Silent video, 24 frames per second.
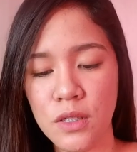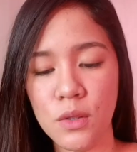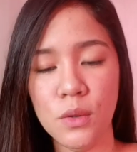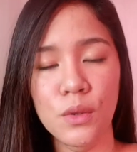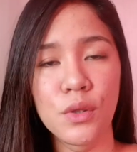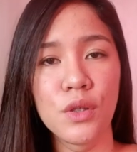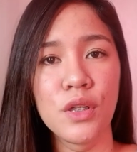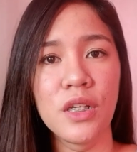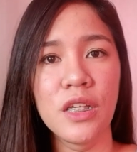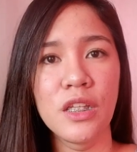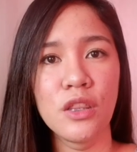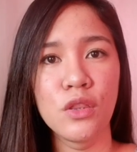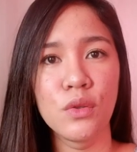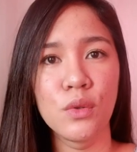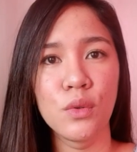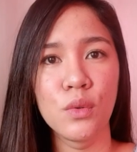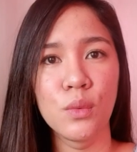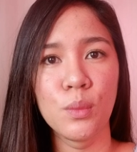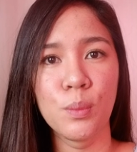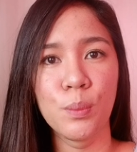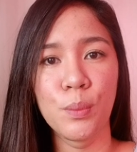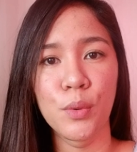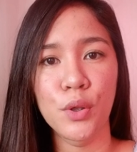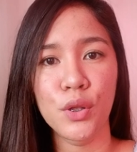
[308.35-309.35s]
So you need
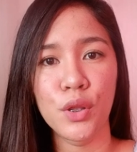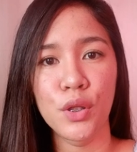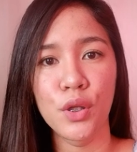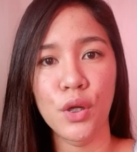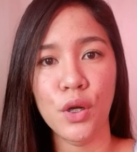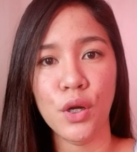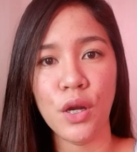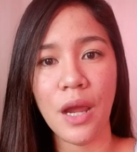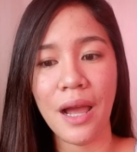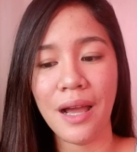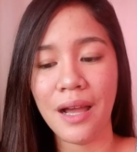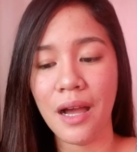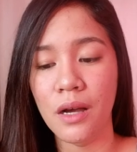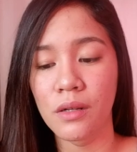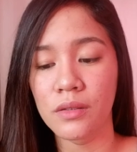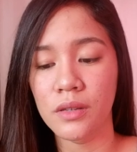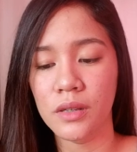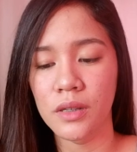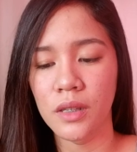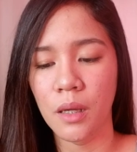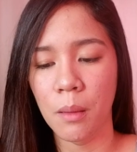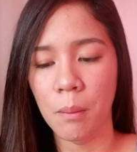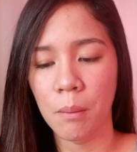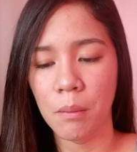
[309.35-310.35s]
to put your
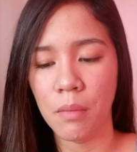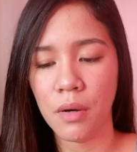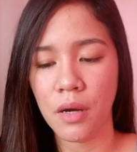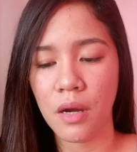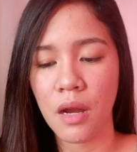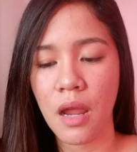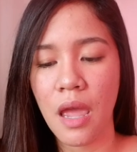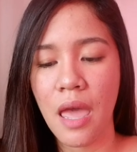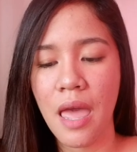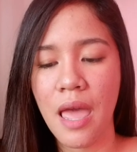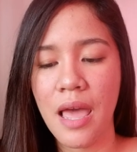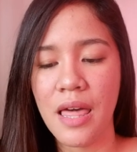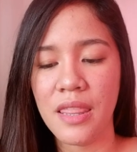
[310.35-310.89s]
account number.